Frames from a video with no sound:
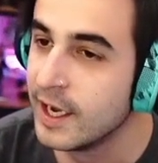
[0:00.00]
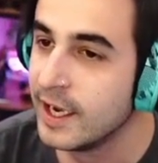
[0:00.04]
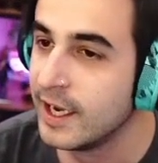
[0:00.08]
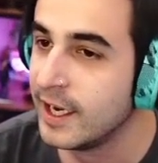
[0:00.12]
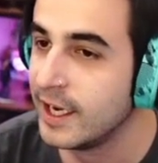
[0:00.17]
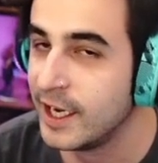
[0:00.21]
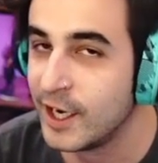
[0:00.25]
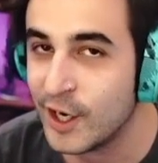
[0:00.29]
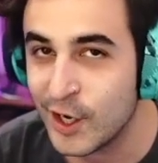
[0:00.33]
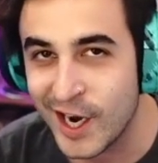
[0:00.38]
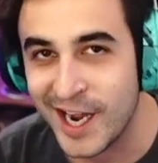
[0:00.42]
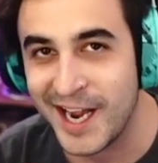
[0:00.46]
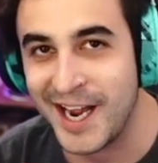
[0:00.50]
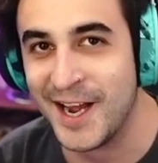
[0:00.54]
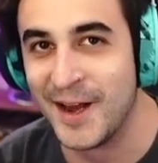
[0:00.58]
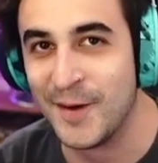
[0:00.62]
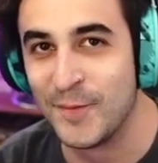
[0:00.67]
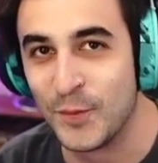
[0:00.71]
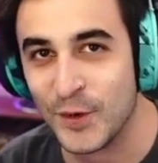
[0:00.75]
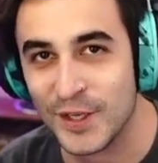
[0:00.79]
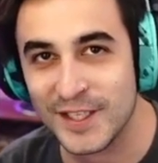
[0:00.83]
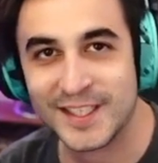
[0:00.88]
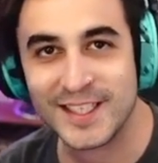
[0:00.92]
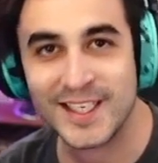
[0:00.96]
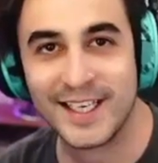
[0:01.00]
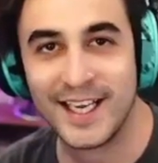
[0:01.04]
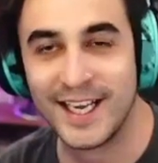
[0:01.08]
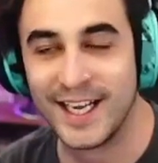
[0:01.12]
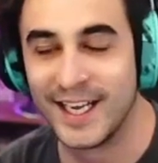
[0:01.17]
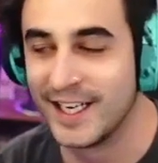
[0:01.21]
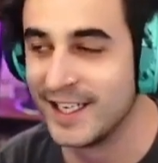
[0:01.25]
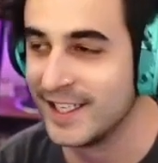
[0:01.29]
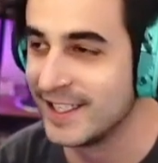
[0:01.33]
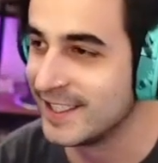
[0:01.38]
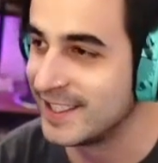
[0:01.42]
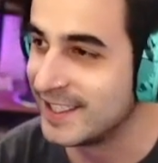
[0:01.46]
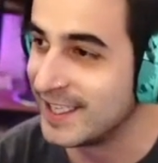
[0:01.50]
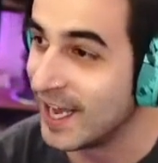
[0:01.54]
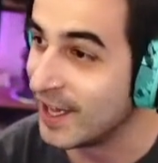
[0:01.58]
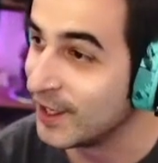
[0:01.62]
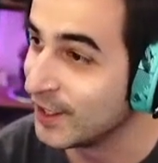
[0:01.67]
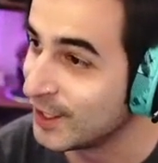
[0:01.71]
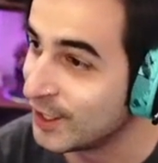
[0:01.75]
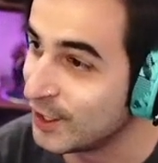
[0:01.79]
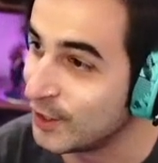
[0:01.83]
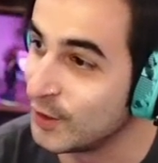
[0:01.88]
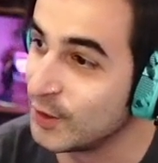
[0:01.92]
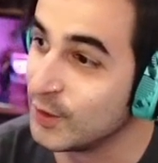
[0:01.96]
here I am once again
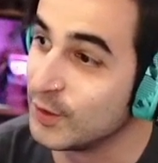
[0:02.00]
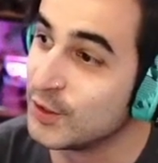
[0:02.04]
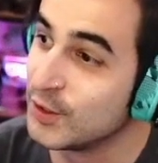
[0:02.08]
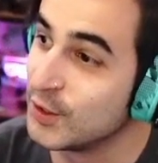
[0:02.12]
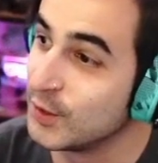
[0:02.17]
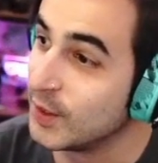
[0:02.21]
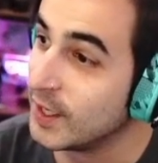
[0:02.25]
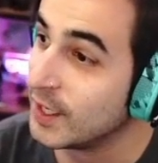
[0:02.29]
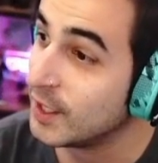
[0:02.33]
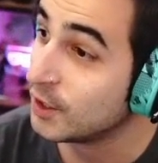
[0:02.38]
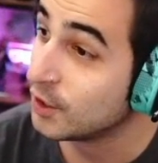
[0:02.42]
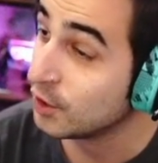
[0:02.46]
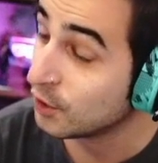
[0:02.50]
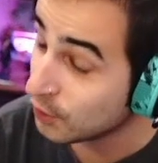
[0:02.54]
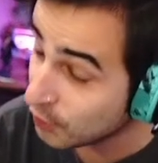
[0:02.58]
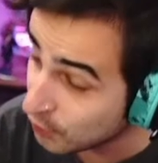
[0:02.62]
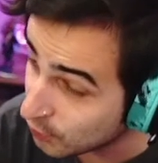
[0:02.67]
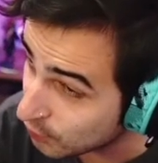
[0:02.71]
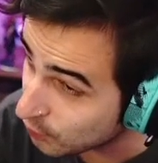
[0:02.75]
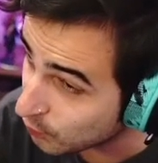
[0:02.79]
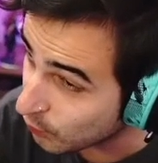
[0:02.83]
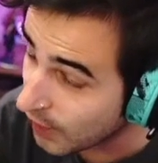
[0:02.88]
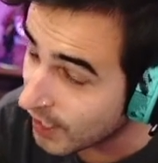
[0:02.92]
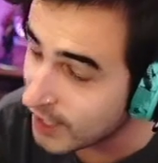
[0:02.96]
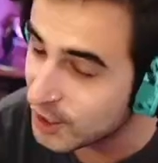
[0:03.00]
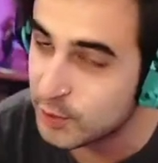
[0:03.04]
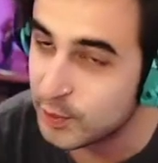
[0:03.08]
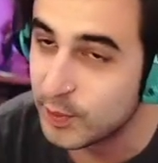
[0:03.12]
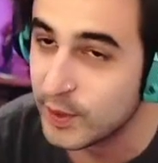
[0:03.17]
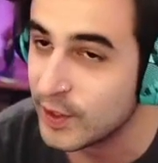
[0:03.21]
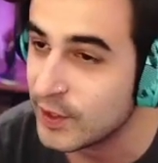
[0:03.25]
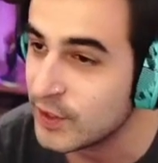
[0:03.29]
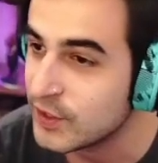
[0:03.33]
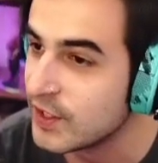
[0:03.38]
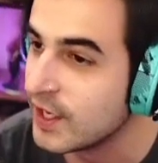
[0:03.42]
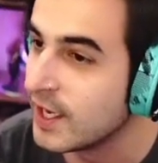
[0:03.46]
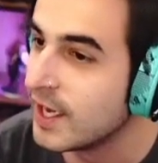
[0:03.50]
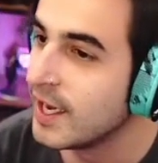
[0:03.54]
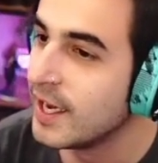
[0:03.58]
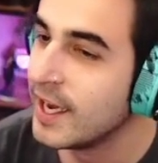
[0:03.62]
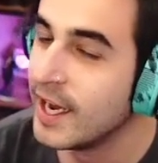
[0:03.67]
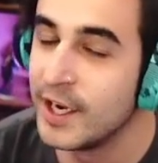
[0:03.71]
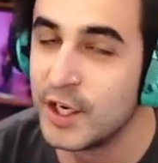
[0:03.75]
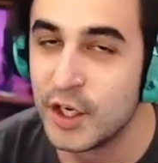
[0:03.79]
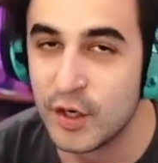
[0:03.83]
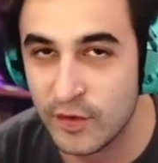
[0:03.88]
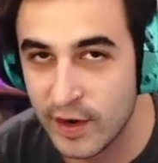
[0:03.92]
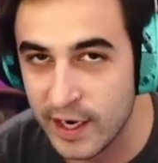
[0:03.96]
telling you to include watch posts
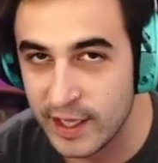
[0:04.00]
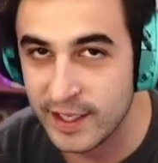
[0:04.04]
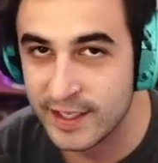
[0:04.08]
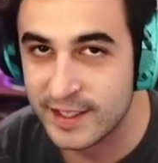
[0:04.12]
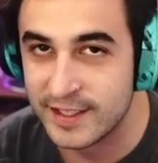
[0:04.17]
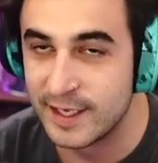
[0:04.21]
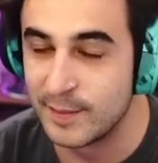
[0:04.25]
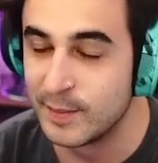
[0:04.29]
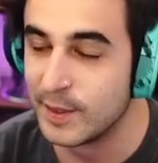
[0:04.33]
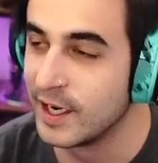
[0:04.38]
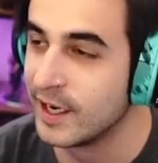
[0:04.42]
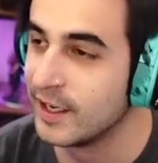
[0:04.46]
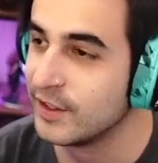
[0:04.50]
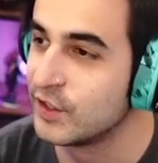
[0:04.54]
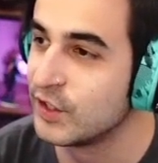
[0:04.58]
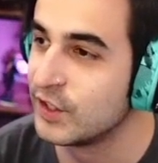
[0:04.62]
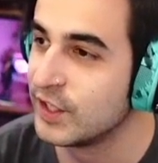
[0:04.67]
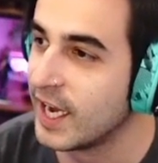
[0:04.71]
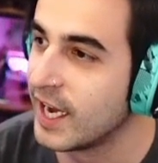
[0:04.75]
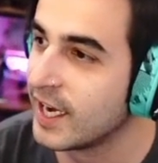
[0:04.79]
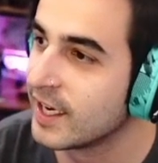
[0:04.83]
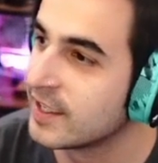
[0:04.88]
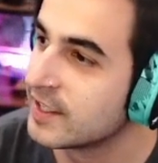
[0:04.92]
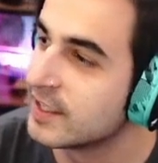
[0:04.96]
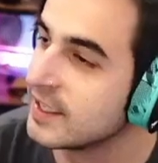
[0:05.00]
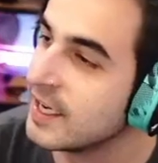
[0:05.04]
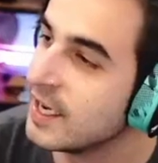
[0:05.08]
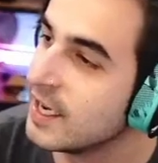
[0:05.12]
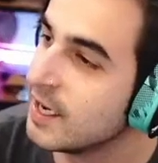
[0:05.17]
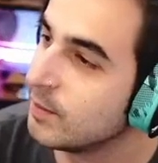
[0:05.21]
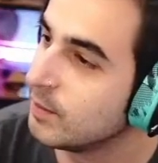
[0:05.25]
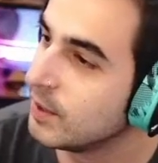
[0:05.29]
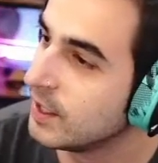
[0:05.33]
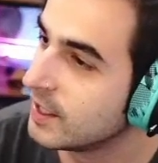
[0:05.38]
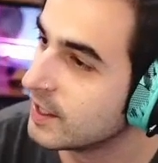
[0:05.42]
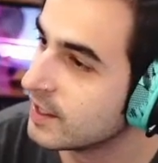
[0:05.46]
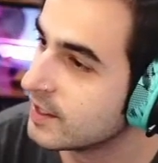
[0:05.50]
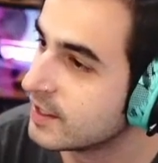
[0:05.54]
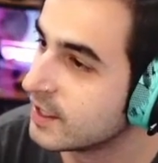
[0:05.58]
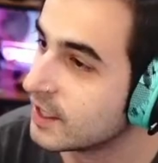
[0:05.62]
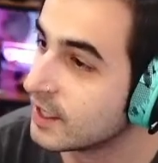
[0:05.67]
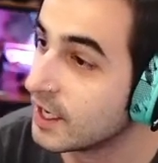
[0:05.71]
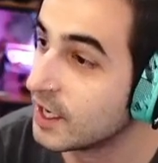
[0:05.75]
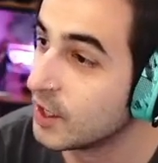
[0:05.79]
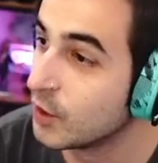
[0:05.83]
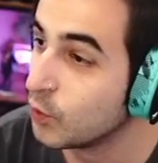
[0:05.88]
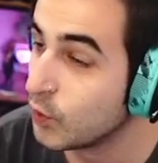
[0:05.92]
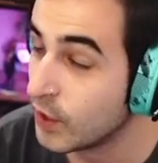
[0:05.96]
in your Relic Demon Hunter decks because they're
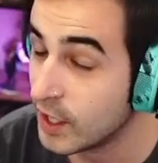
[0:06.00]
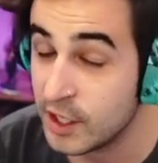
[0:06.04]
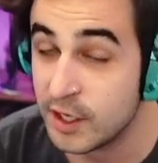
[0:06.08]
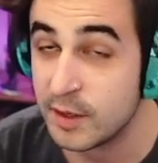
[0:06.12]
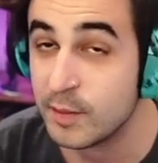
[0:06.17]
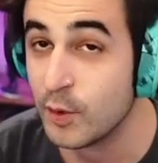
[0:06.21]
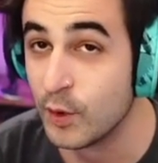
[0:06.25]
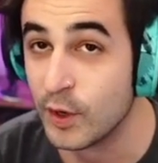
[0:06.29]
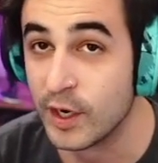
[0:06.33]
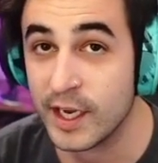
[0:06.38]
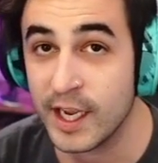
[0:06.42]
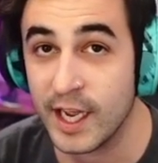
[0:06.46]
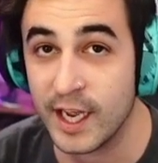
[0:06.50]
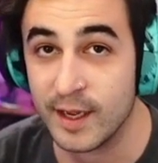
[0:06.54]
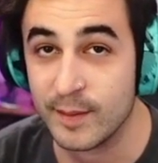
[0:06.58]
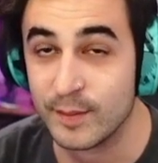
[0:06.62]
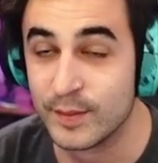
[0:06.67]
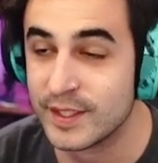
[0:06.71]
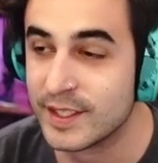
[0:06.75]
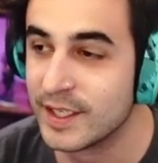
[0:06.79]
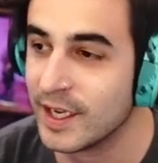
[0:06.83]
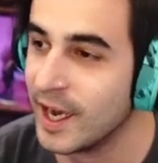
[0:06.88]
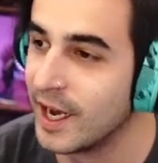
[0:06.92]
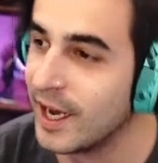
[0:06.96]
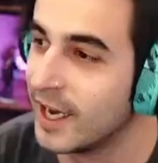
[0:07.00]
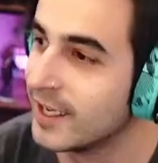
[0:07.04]
going to win you more games.